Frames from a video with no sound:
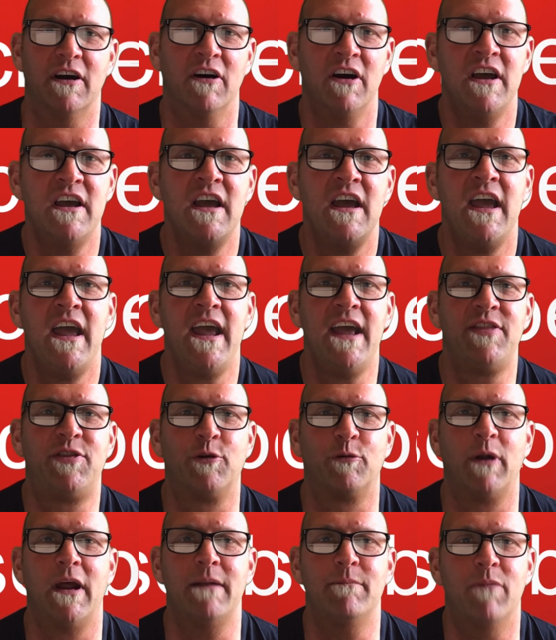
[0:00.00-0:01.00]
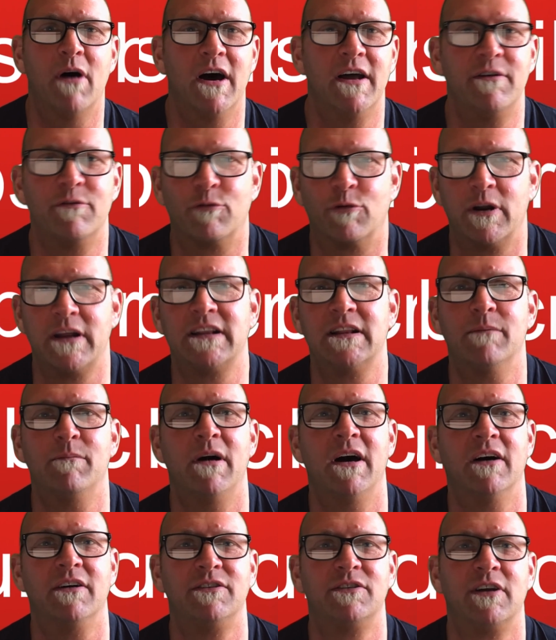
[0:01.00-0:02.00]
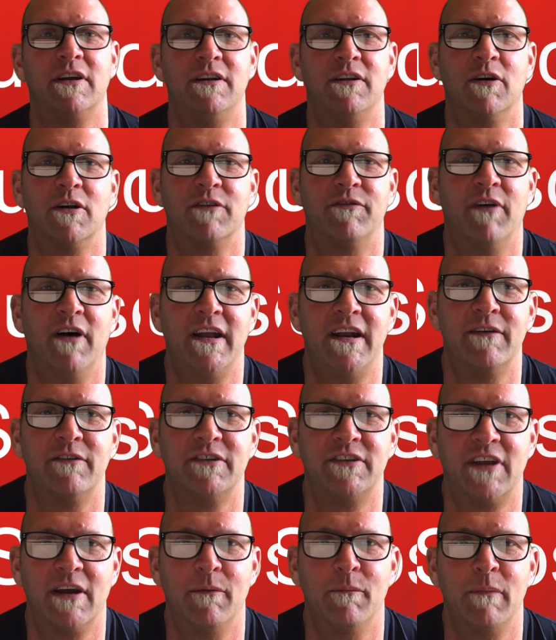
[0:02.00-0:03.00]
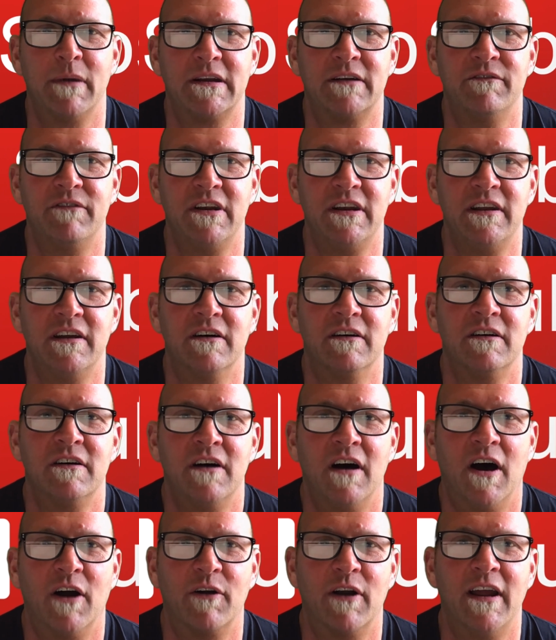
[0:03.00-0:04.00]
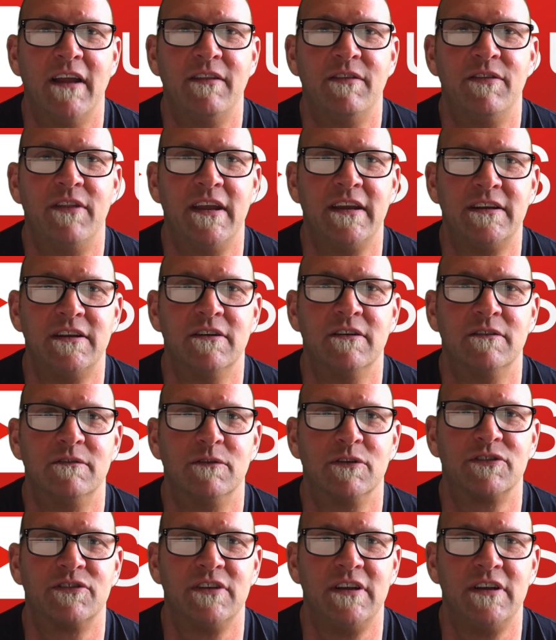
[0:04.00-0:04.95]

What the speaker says: Hit the red button, ring the bell. You get notified every time I make a video. All right, thank you. We'll see you.